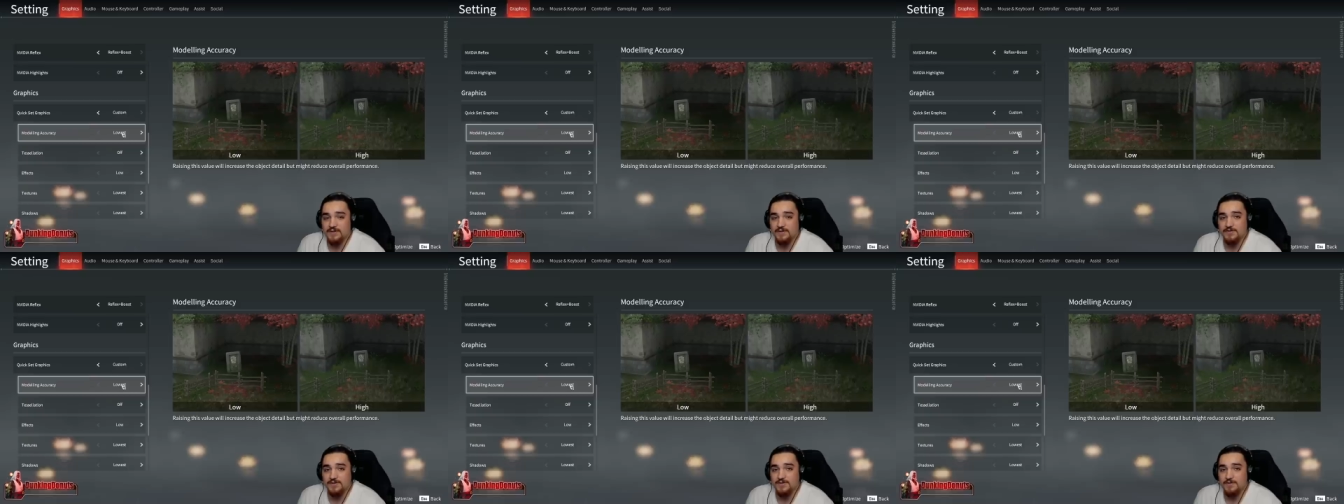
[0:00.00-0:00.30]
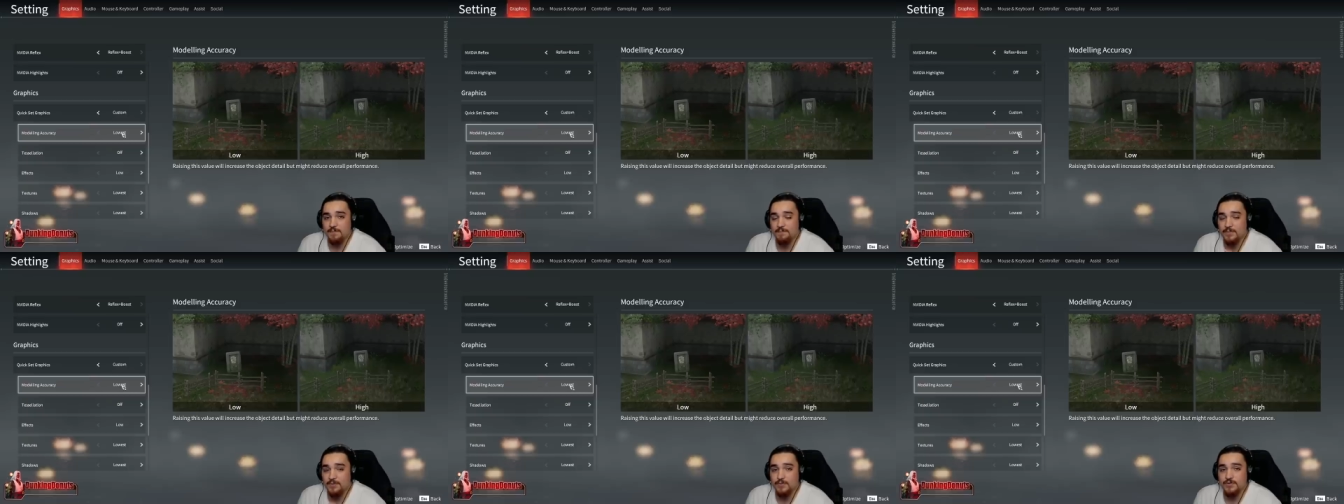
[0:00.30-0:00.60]
going
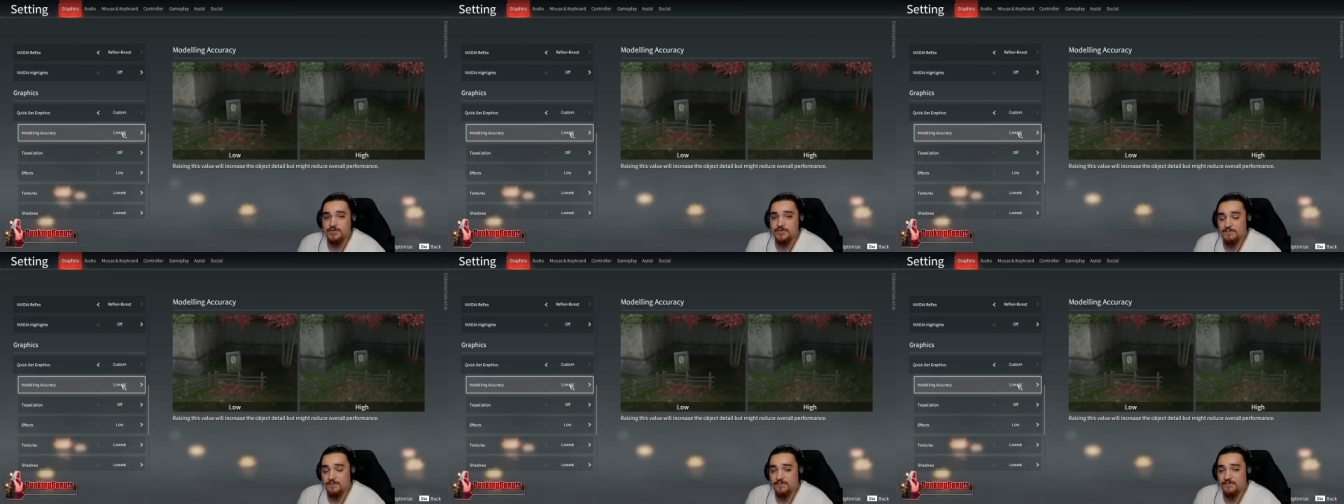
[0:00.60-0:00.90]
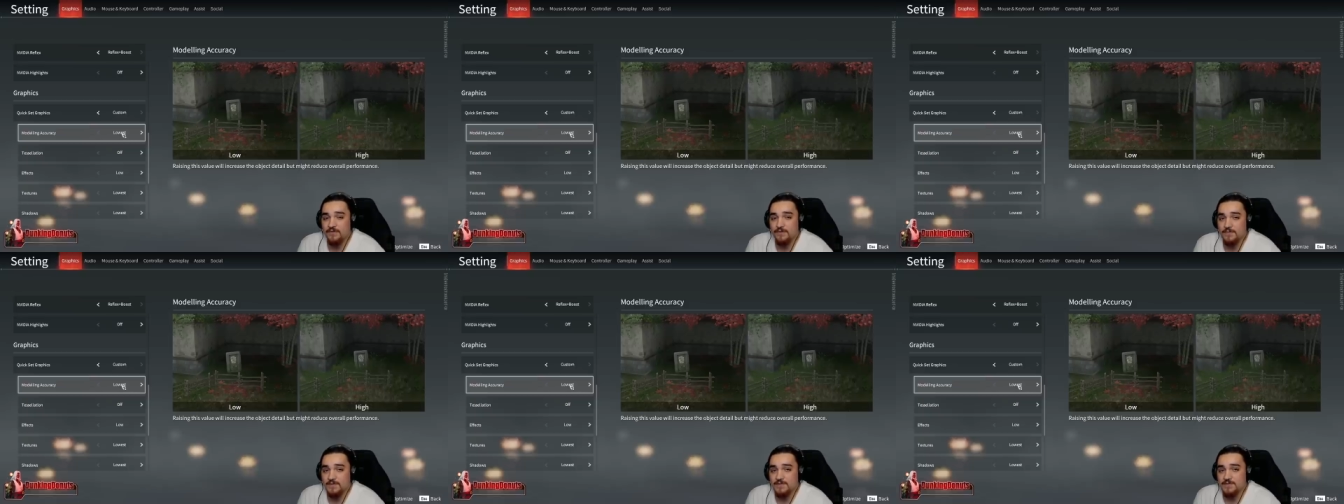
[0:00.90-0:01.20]
to boost
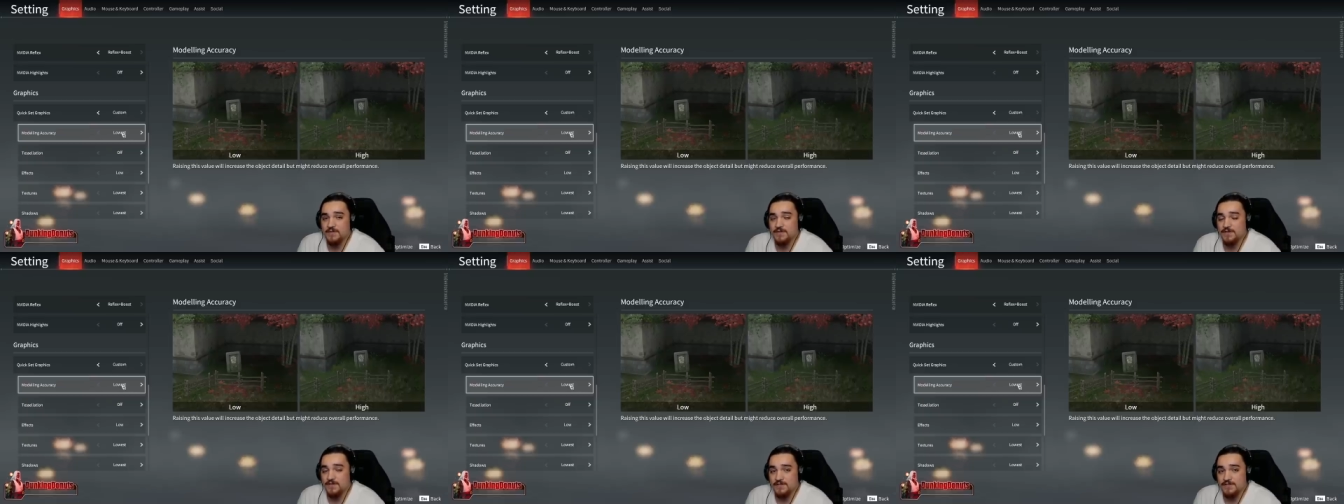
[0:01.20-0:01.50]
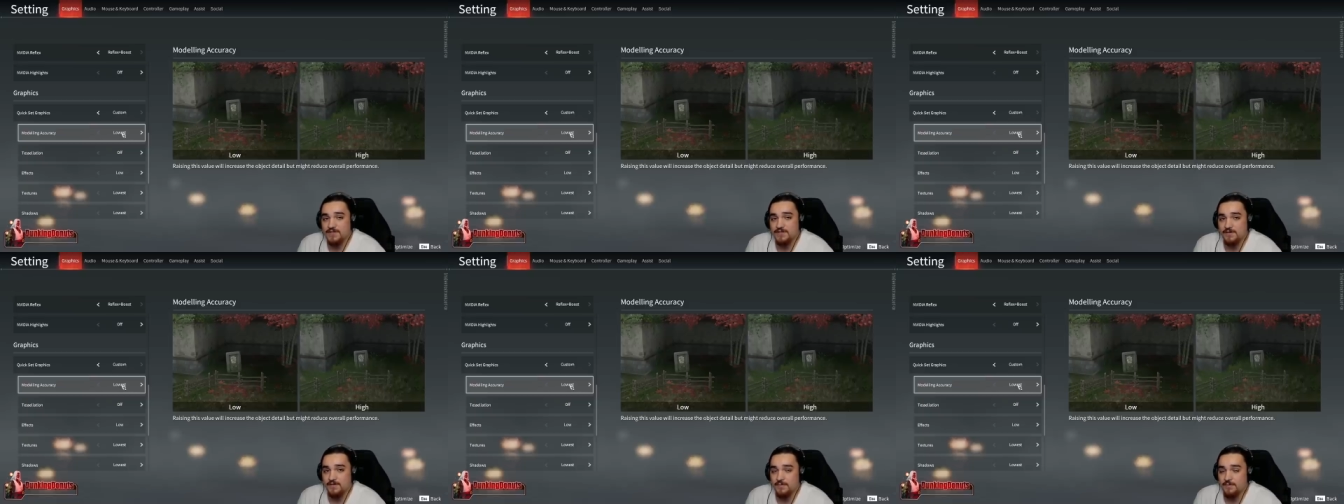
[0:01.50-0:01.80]
performance a
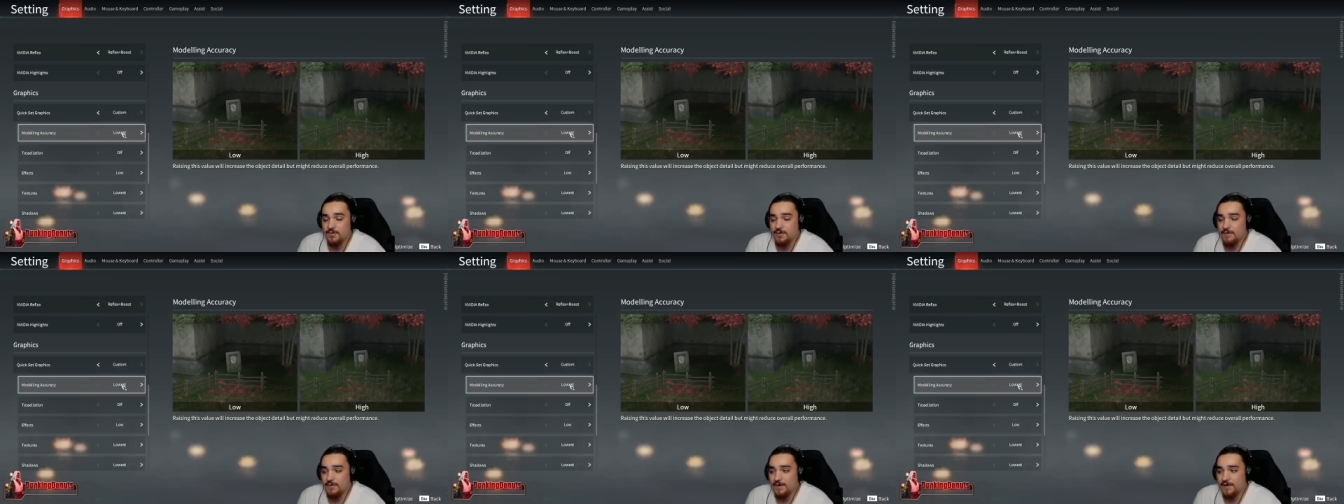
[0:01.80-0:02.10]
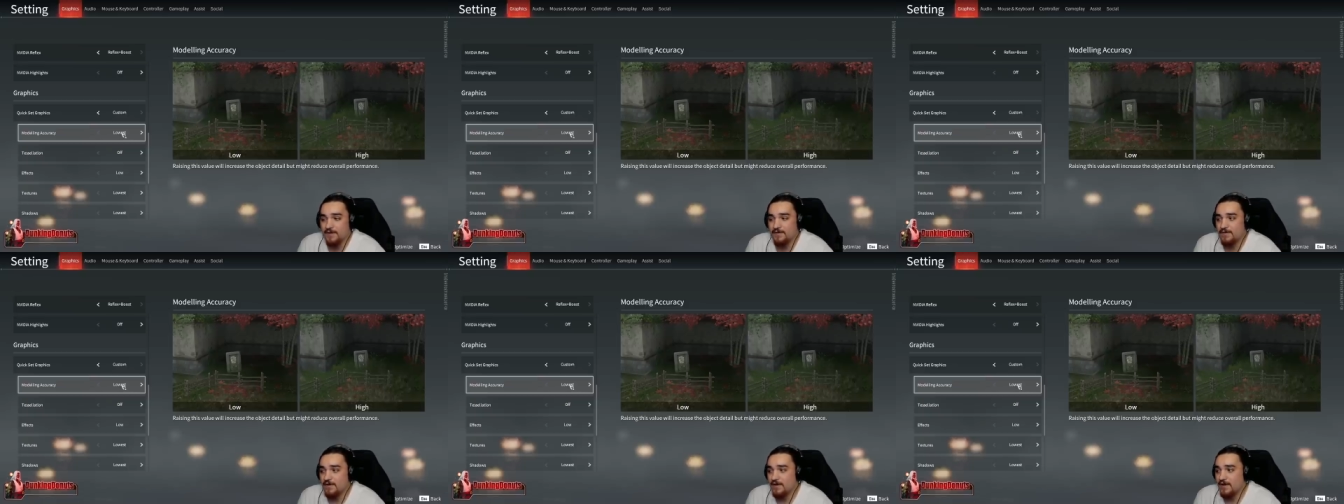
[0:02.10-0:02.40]
considerable amount.